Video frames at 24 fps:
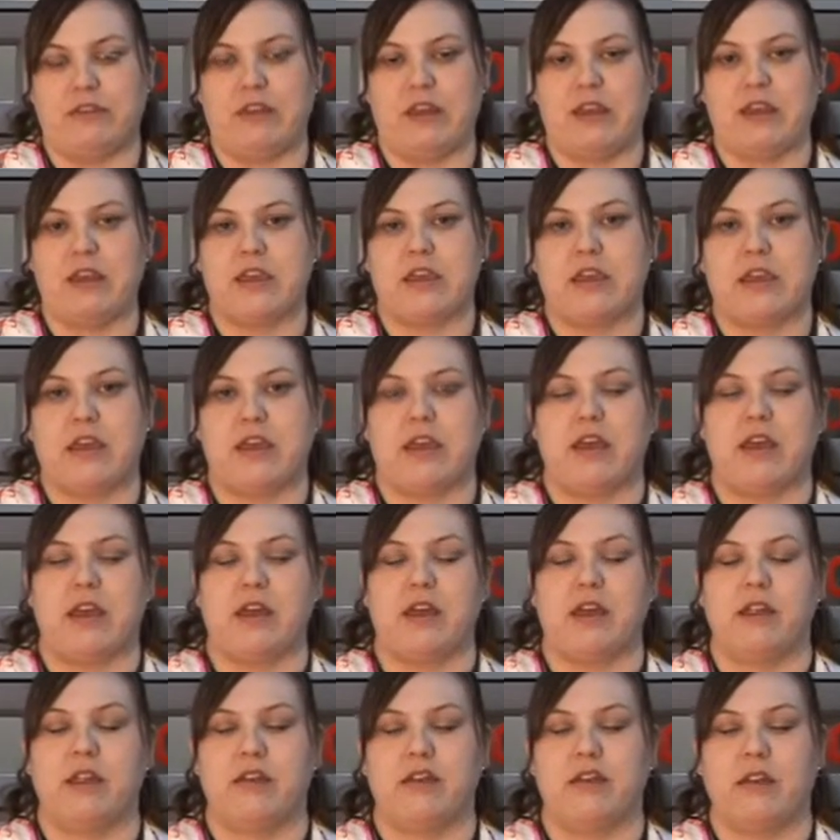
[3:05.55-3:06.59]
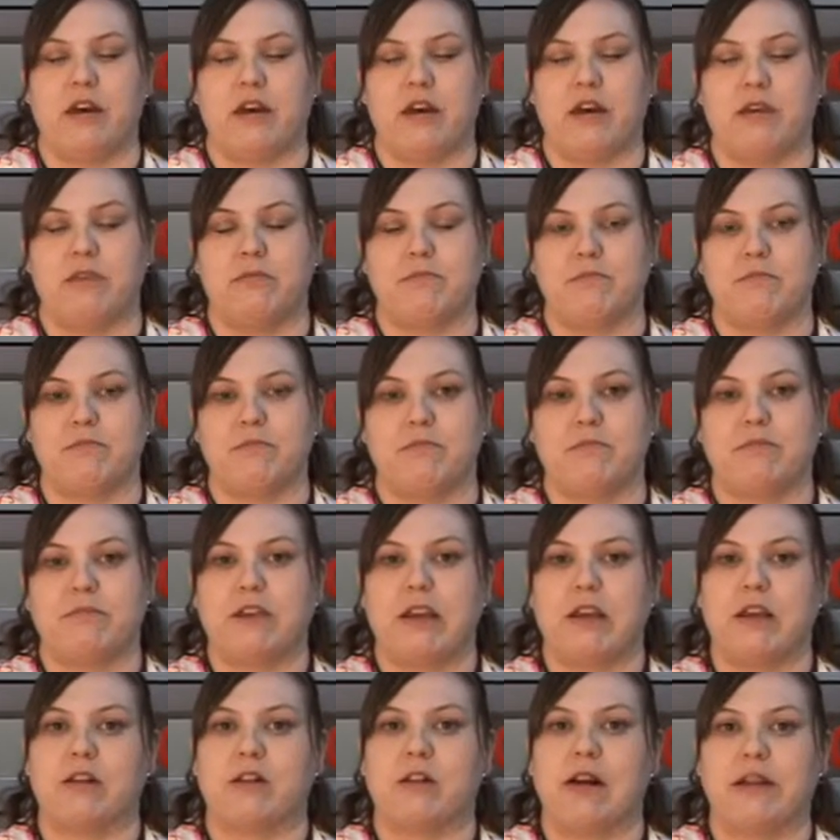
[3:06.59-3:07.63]
They can um,
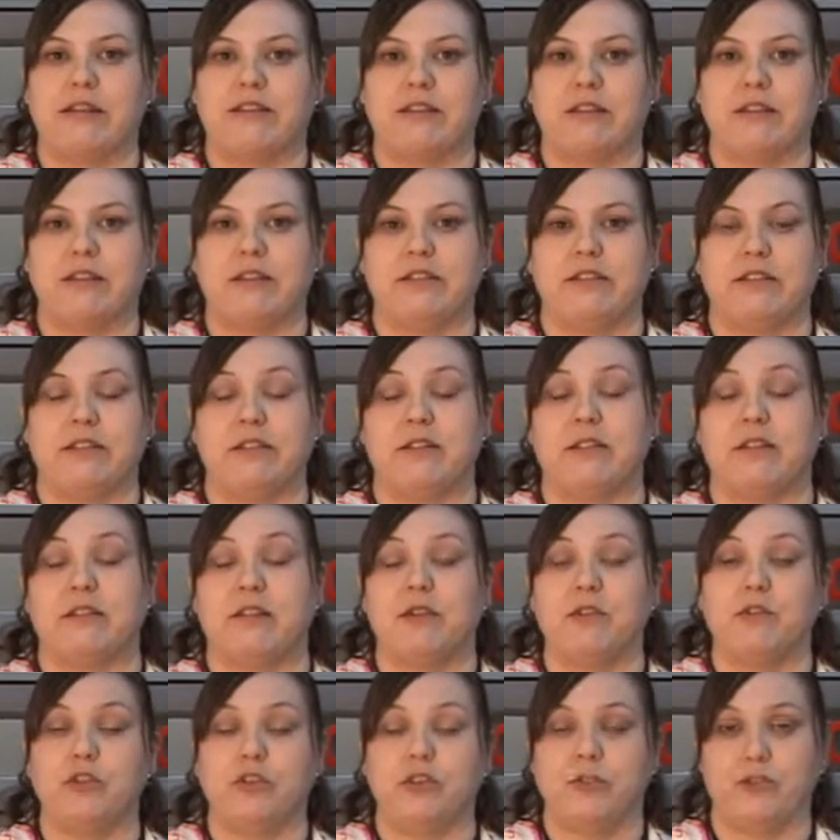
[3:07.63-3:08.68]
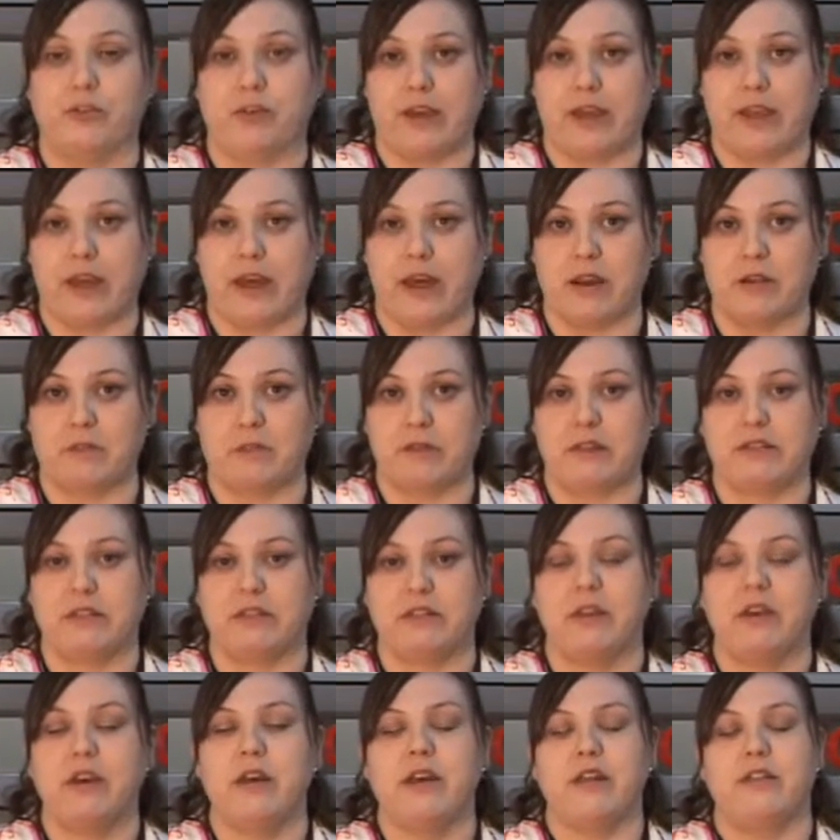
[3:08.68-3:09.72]
take classes in several different
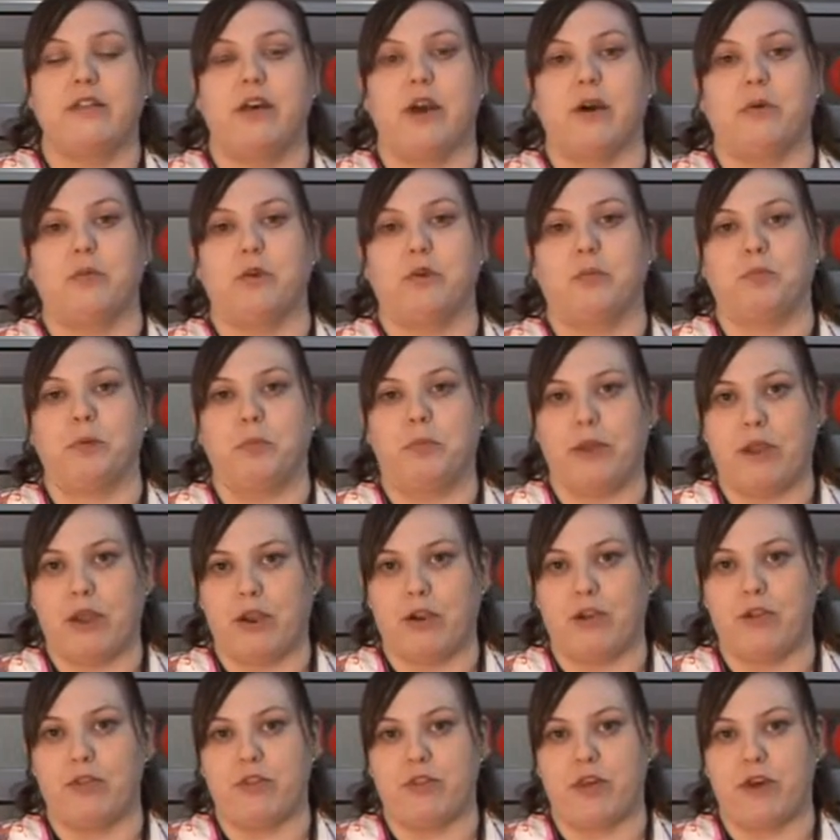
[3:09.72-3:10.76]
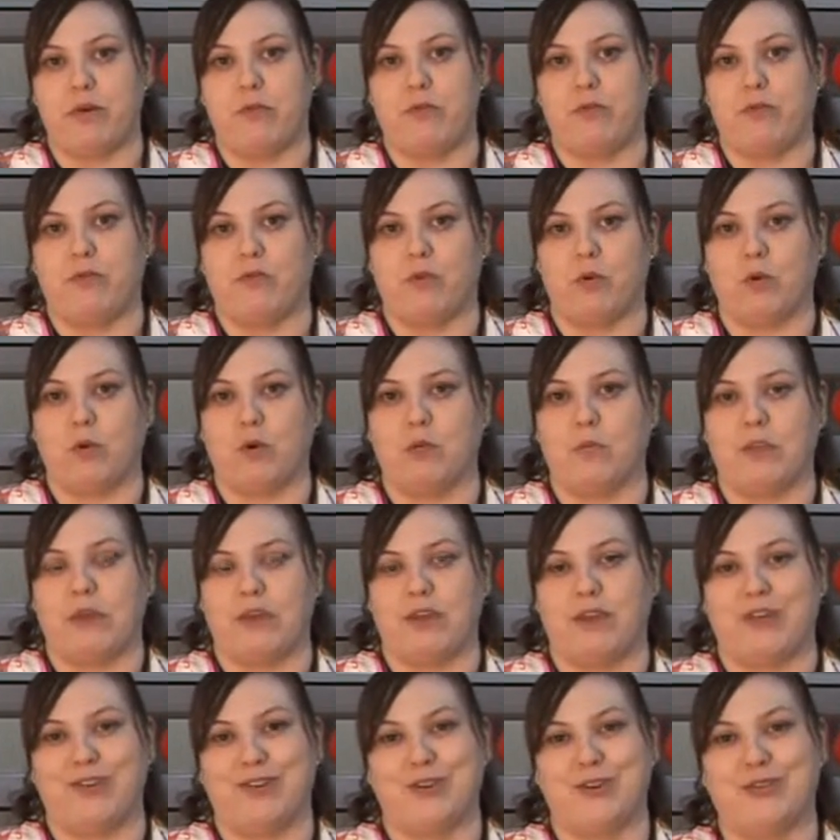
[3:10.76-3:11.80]
academies that will prepare them for
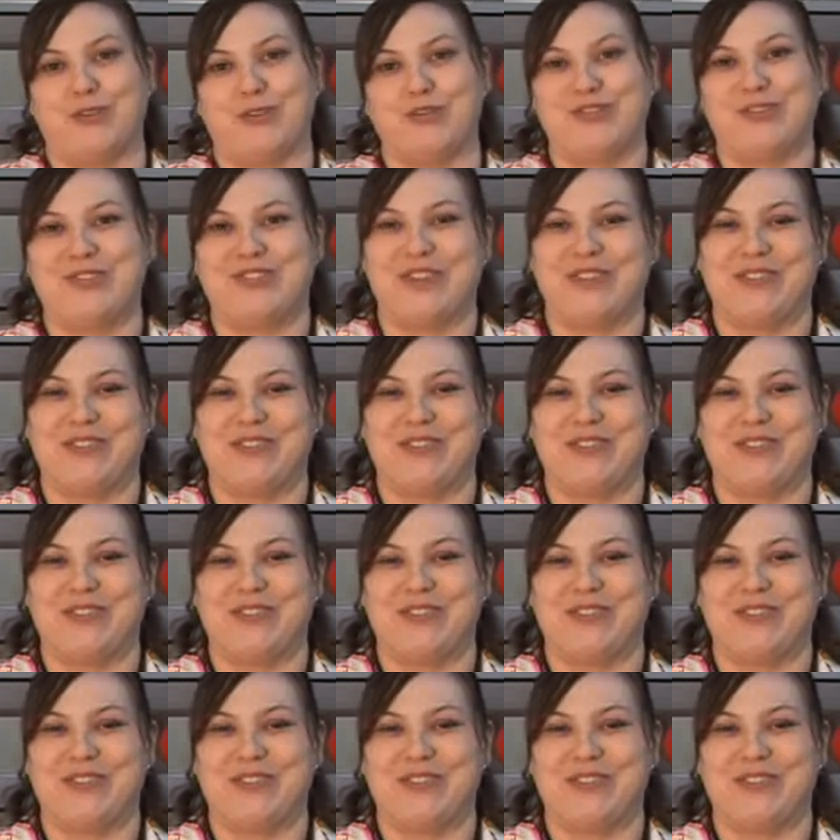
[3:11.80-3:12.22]
making those